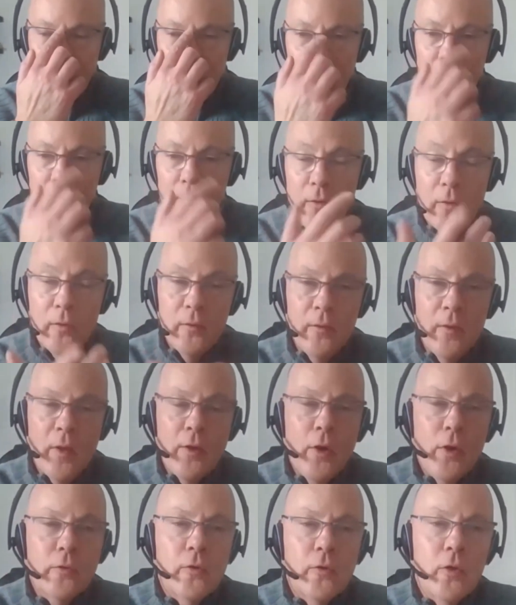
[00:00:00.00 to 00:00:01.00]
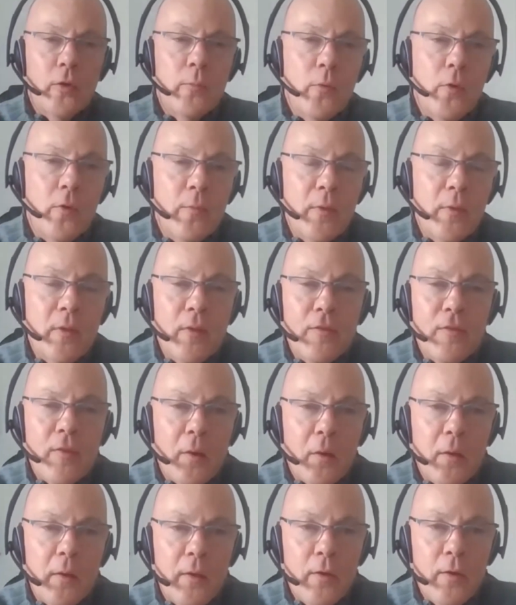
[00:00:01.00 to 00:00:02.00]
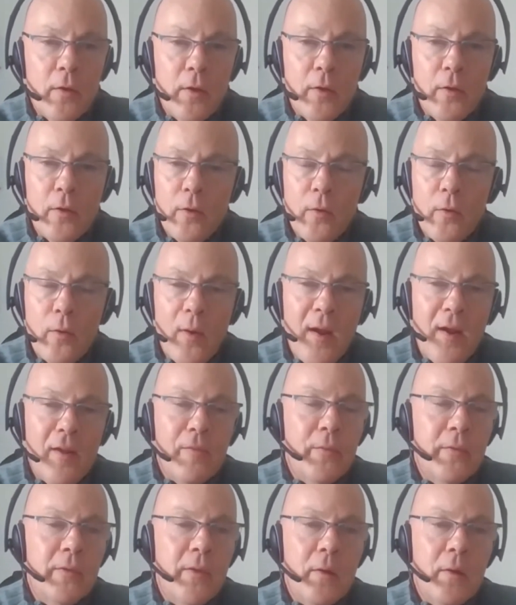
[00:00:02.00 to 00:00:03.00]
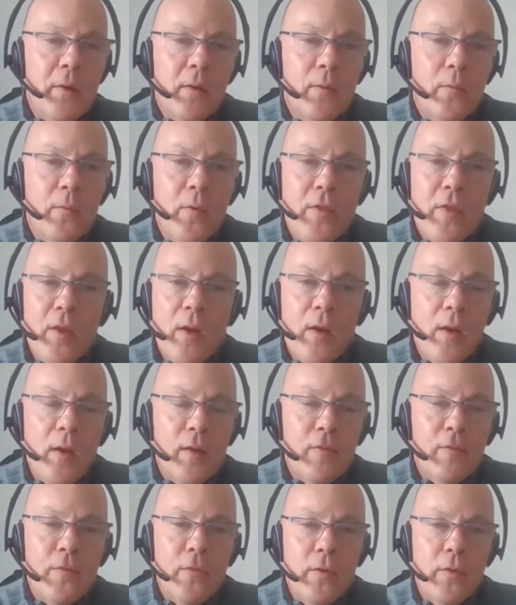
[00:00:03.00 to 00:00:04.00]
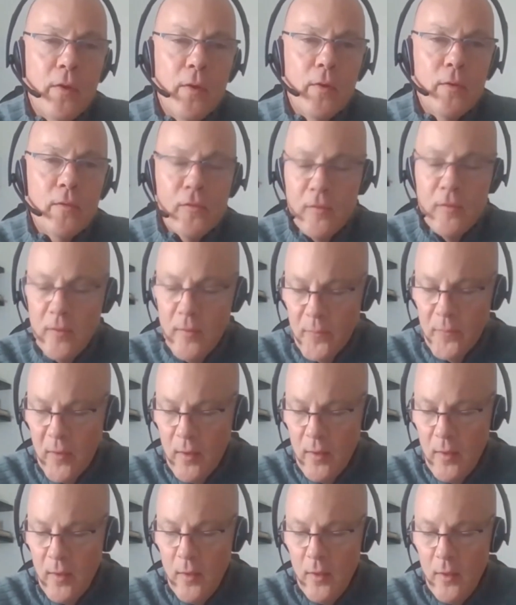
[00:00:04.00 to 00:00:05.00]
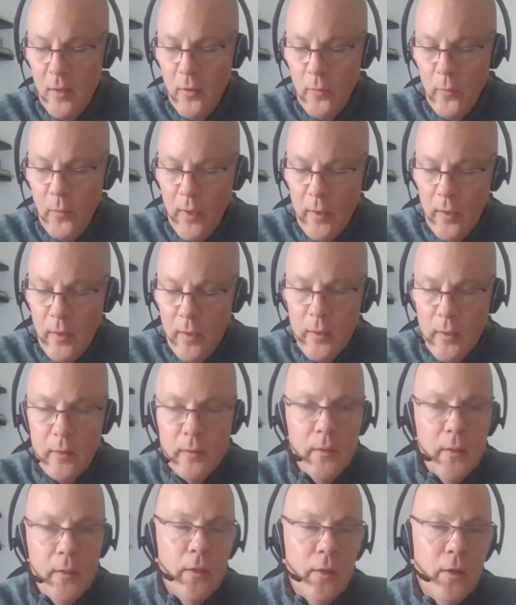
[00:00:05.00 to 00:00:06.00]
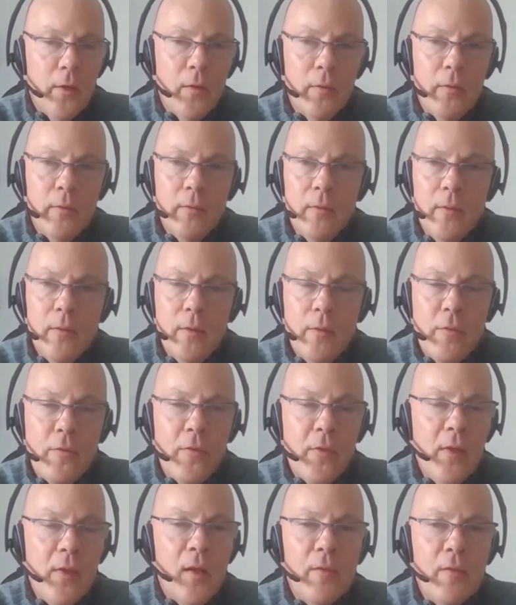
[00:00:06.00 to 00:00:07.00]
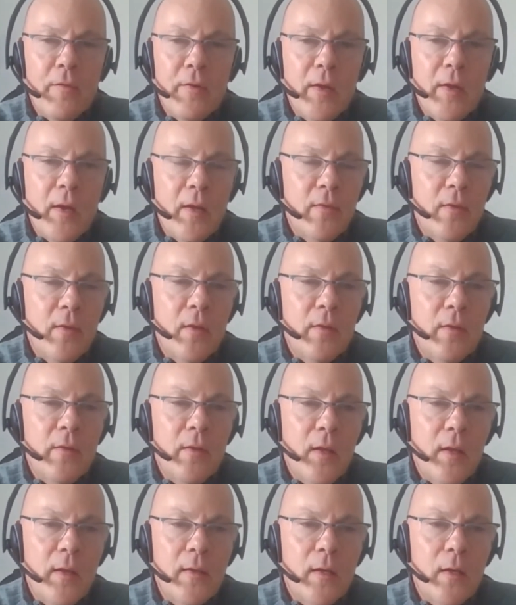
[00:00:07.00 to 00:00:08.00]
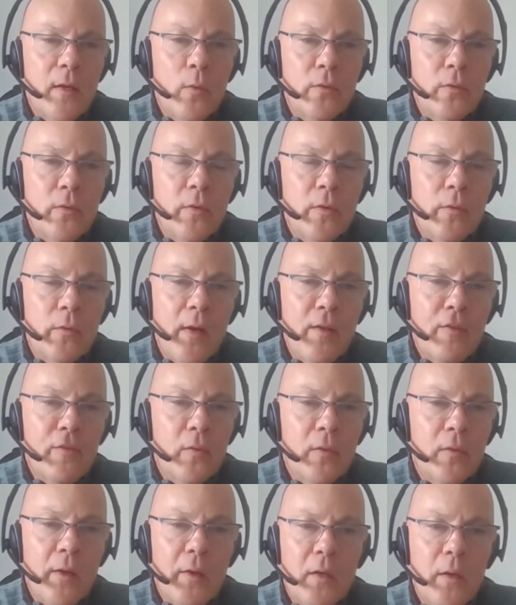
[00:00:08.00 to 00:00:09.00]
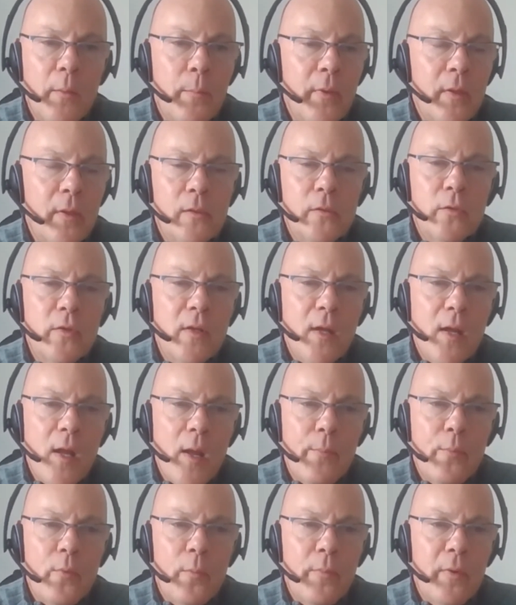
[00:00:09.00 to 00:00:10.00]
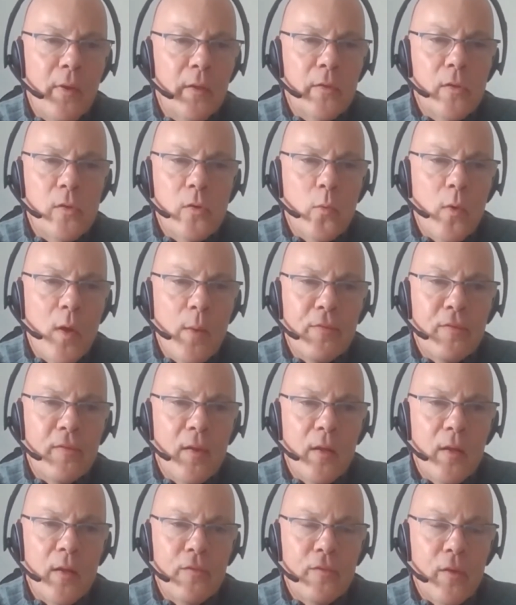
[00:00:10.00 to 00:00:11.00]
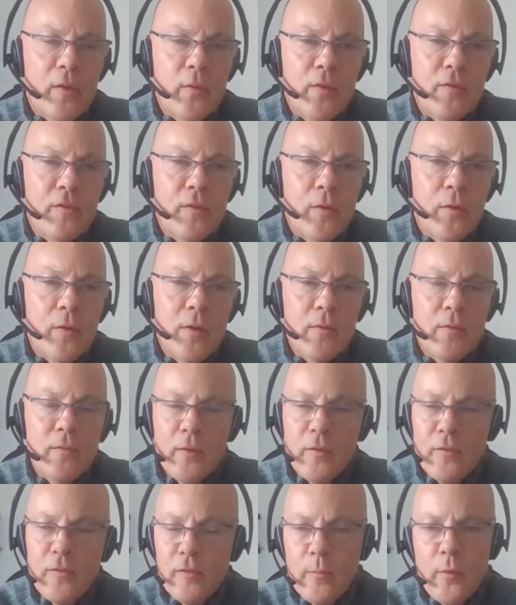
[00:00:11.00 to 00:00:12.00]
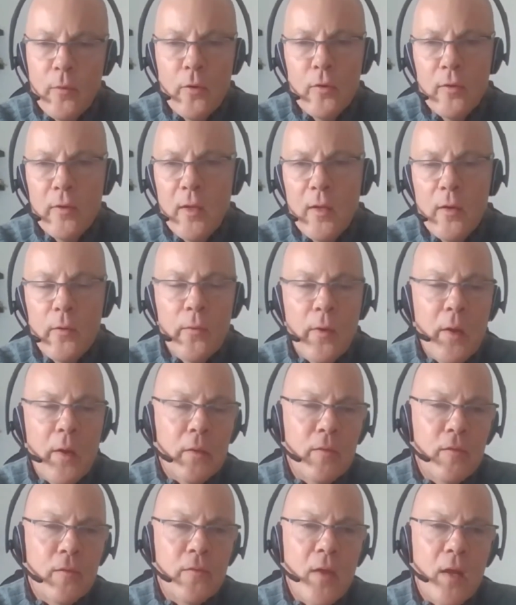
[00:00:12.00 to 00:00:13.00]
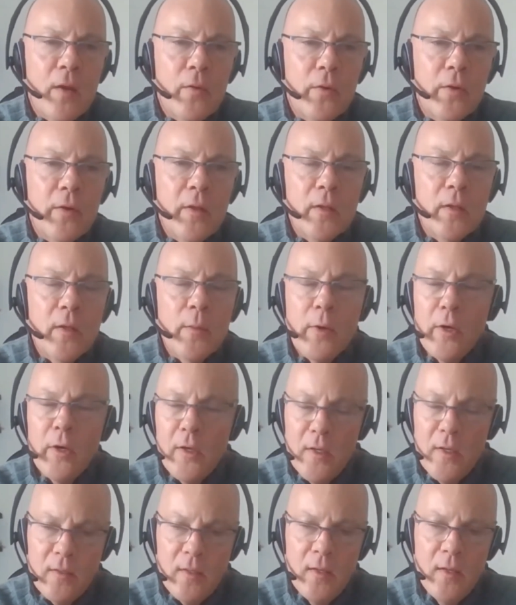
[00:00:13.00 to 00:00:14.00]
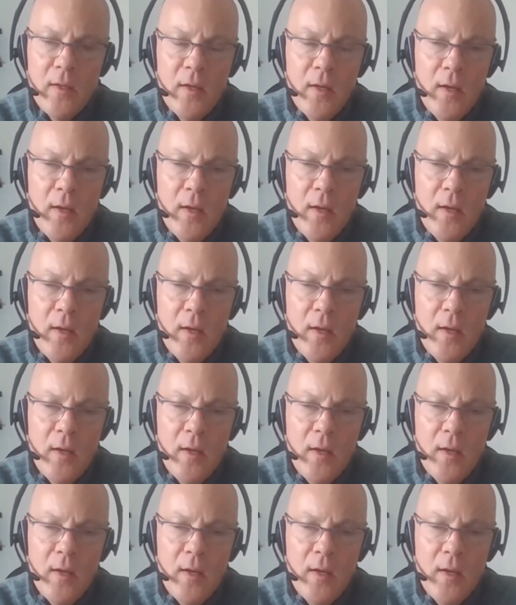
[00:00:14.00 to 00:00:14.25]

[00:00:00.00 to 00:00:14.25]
the no code movement is actually going to go exponential within the next few years, where you think of an idea and the AI will do the rest. We'll actually build you the app, we'll build you the website, et cetera, et cetera. There are some early iterations of that already on the market.